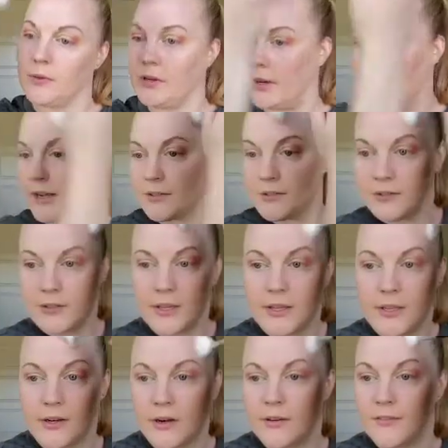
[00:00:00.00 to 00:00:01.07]
would naturally
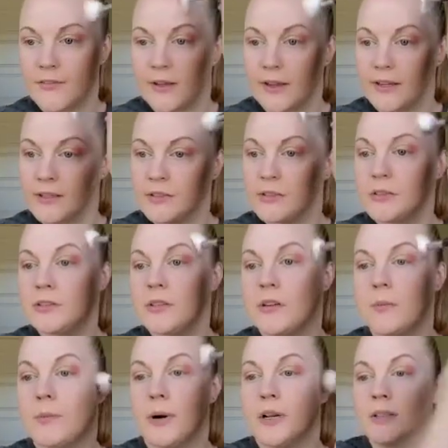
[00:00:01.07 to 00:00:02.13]
hit our face, just
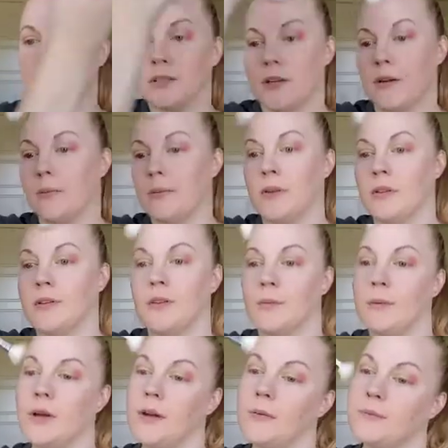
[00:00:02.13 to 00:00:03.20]
gonna bronze it up a little
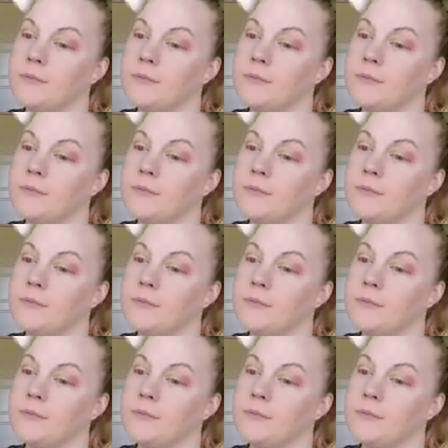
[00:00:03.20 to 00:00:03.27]
bit.